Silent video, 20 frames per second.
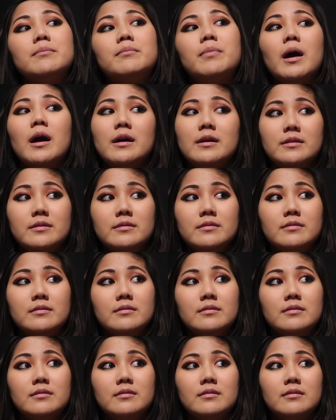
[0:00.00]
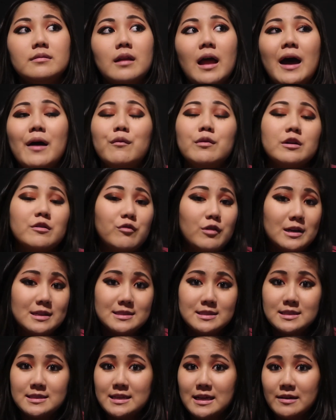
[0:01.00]
But I would have
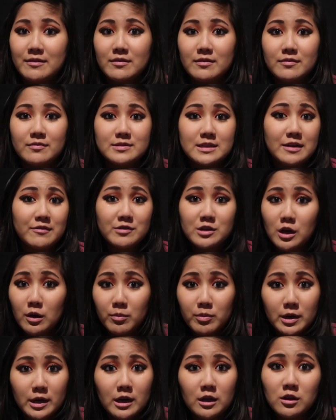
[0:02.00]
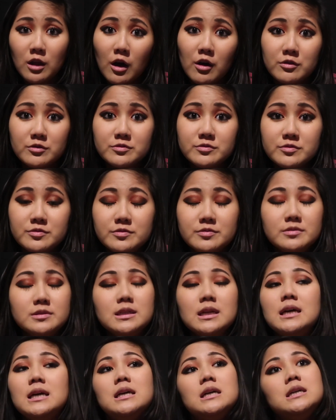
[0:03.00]
went to David Dobrik alone,
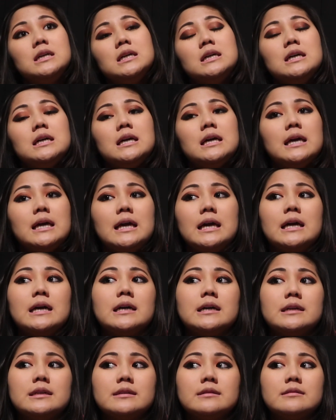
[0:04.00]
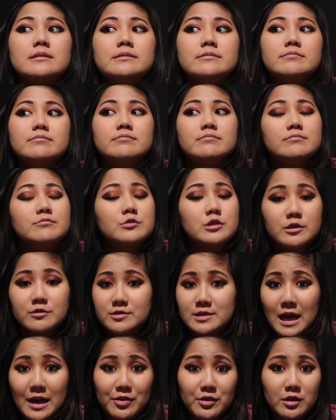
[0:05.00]
and would
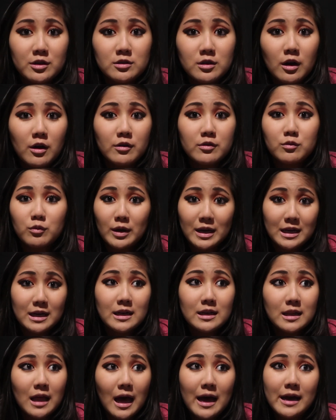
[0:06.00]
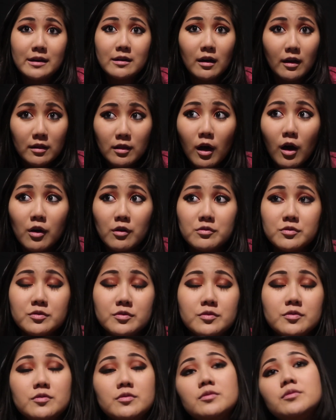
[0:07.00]
have sat there alone, waited in line
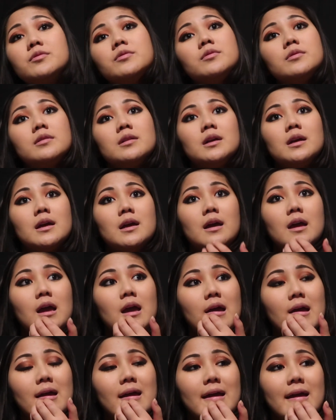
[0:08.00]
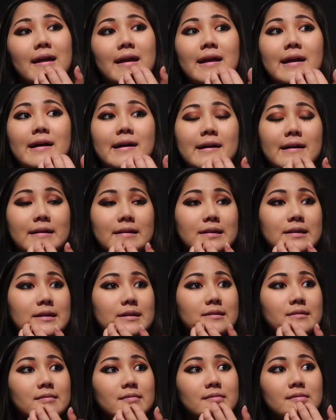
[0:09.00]
alone,
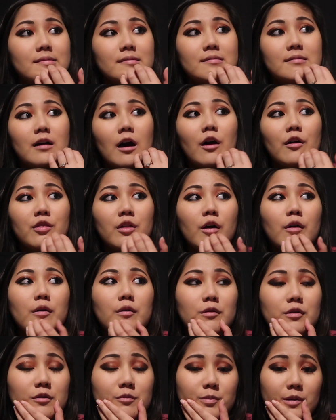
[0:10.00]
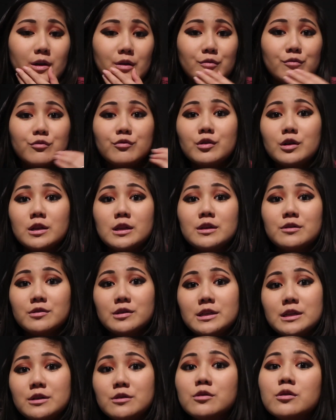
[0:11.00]
and although it would have been really,
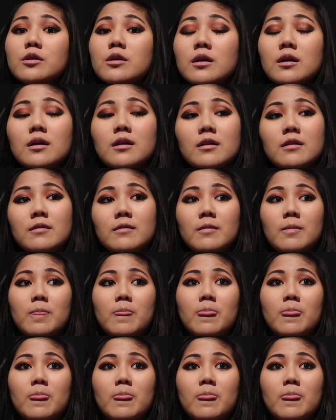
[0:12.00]
really cool,